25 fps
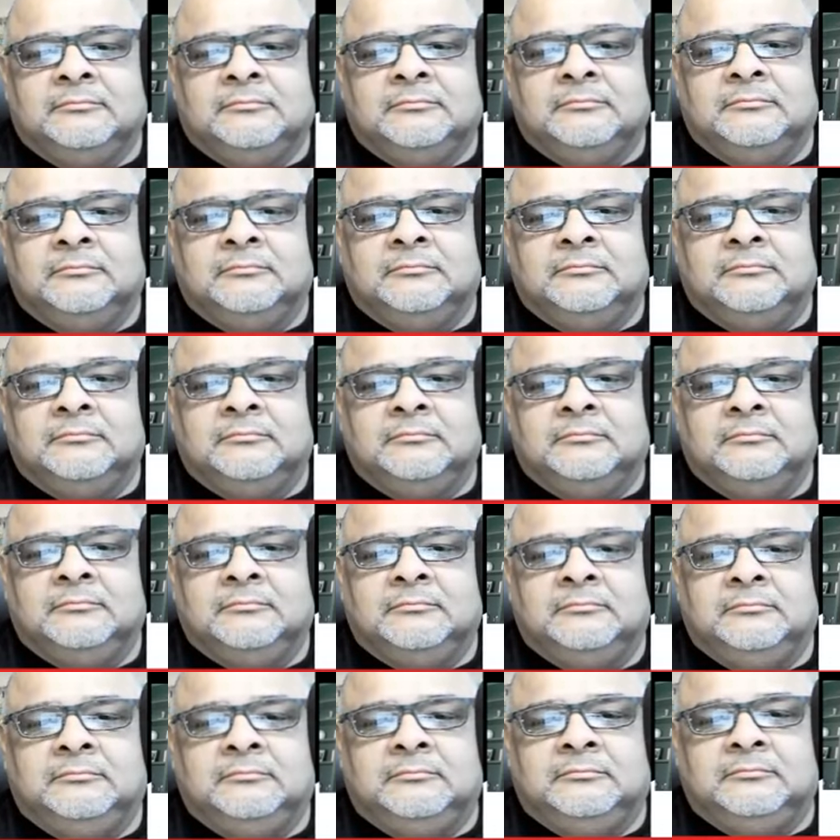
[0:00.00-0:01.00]

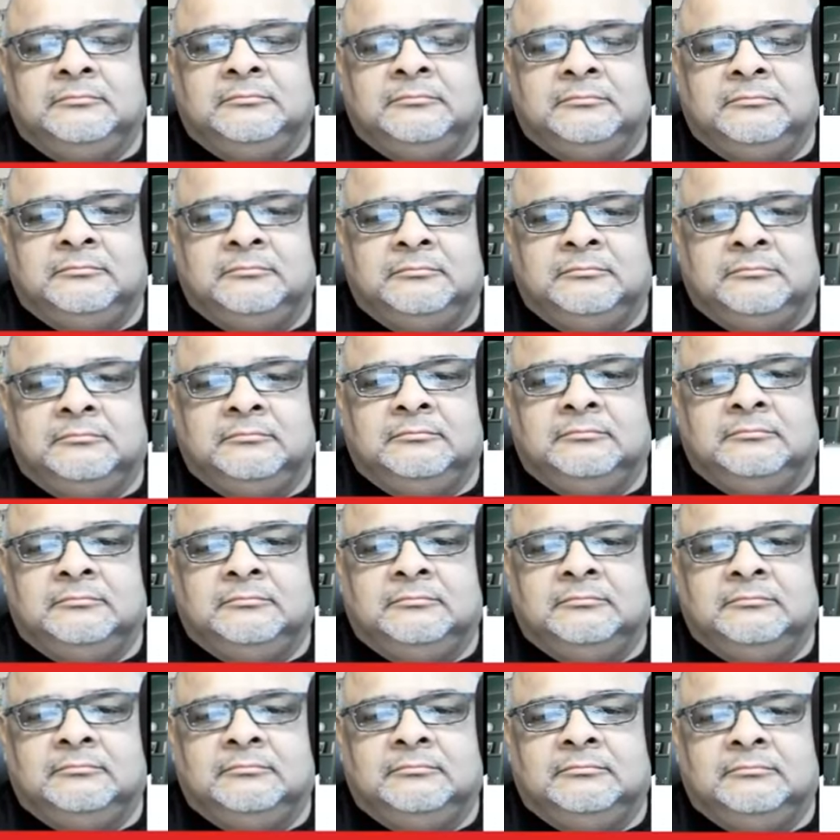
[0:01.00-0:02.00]

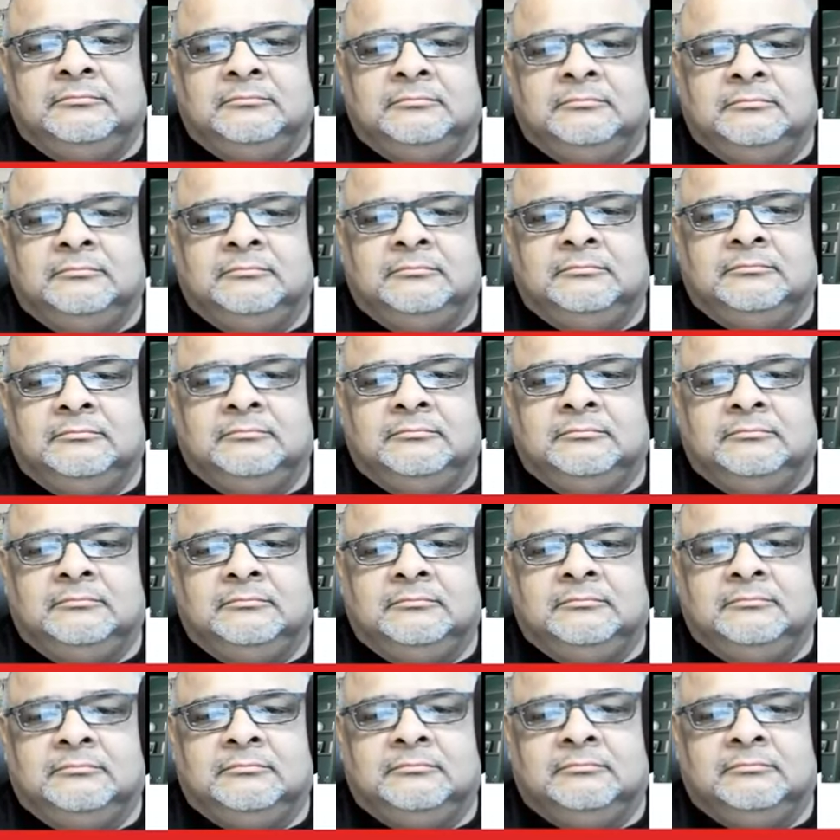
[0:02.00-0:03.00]

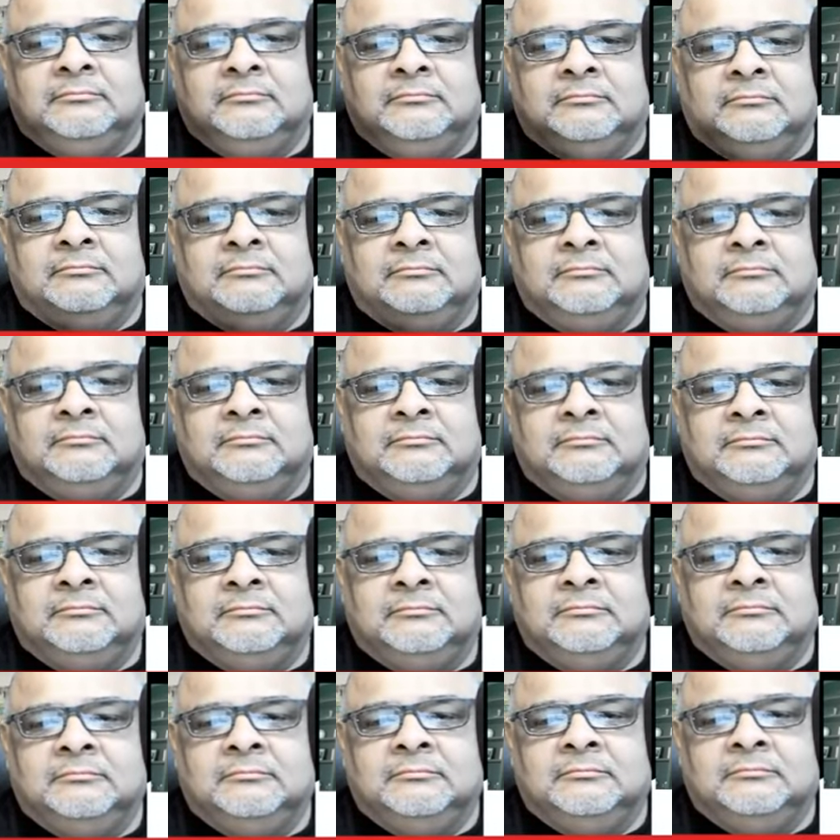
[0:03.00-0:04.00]

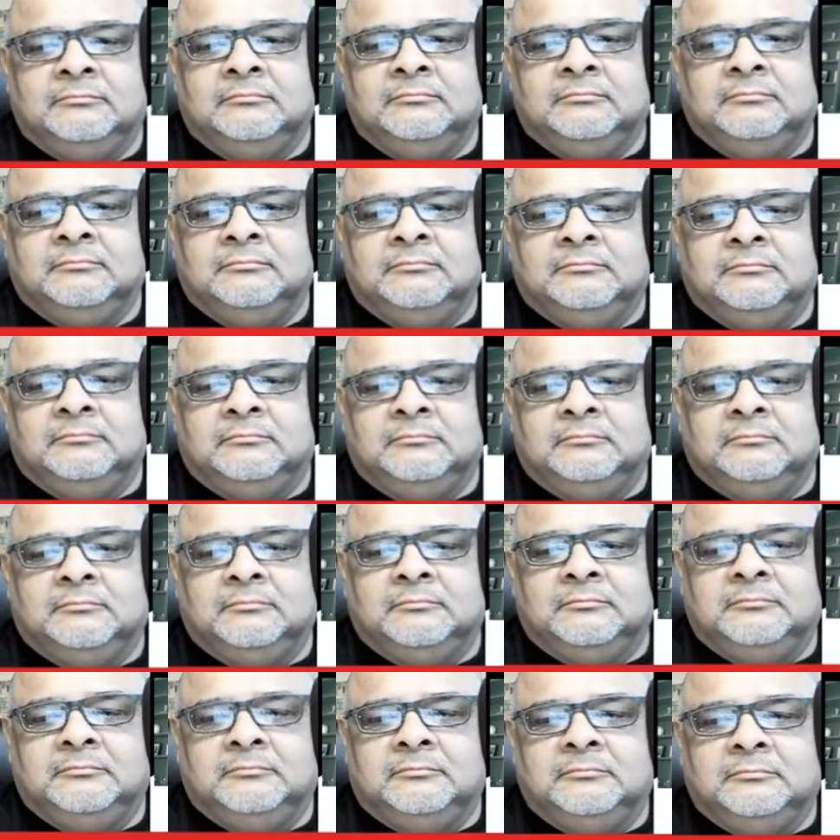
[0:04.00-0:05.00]

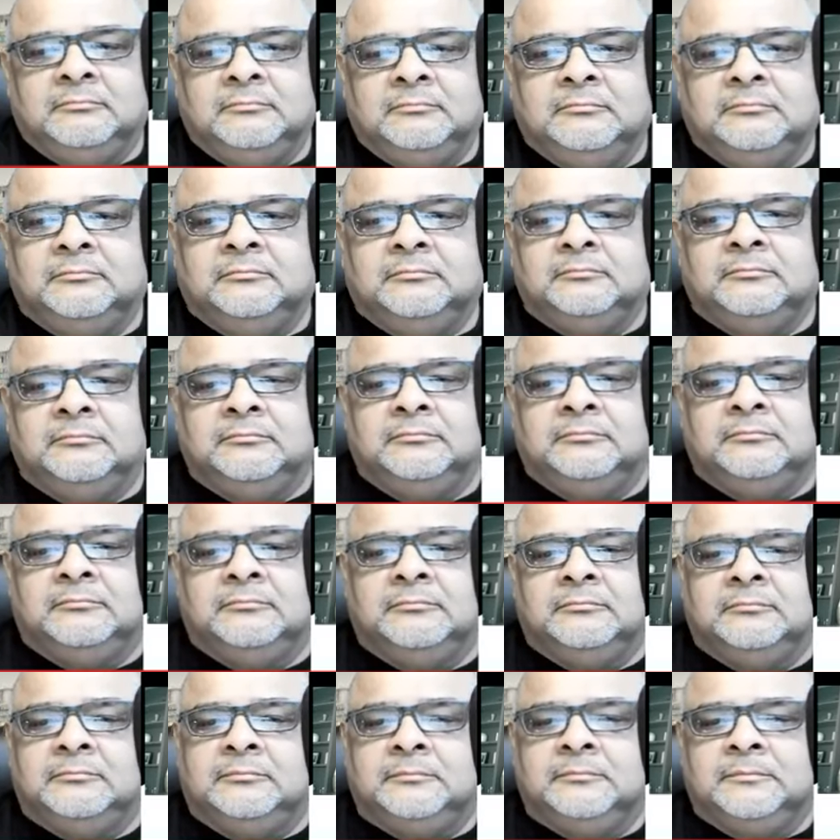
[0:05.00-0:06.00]

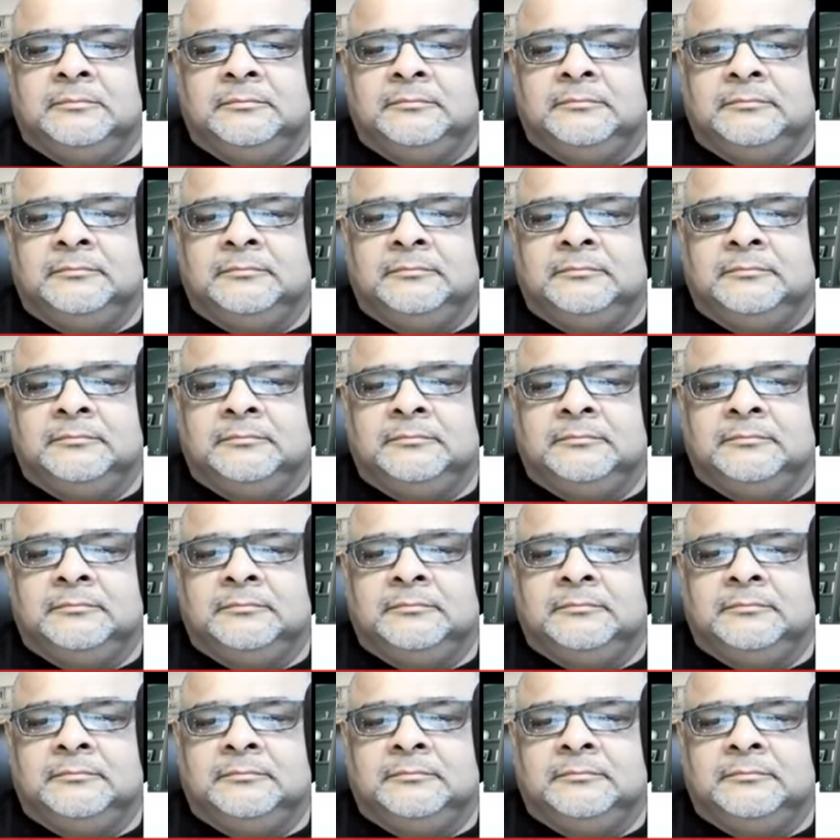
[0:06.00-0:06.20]
The person shown says nothing.